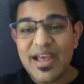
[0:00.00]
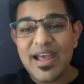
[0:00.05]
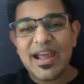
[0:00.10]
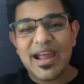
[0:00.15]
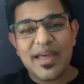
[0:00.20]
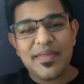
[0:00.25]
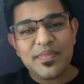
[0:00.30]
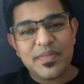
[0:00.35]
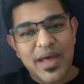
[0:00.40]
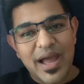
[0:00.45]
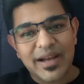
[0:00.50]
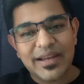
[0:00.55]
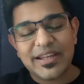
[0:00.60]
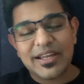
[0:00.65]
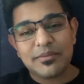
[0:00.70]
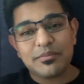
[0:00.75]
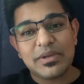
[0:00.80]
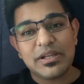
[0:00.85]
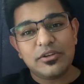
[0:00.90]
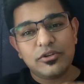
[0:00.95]
And that
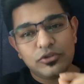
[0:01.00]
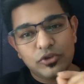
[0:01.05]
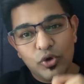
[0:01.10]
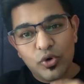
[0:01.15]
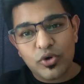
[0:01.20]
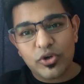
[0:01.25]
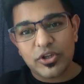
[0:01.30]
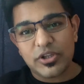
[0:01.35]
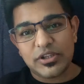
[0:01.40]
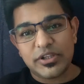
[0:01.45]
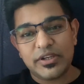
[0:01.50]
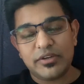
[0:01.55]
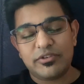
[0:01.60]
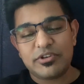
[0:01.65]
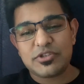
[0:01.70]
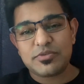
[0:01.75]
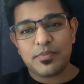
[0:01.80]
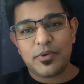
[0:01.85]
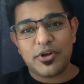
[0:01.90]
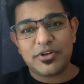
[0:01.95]
can be locally
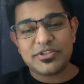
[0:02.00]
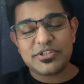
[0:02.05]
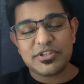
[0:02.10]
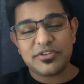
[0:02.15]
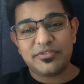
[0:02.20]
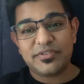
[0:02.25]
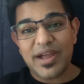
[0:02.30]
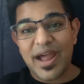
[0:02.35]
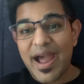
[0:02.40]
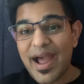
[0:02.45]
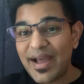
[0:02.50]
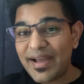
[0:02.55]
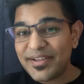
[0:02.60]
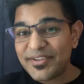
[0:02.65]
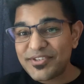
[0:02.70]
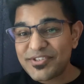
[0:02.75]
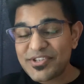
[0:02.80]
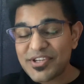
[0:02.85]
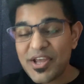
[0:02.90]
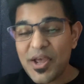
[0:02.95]
responsive
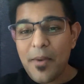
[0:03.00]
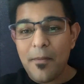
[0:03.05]
as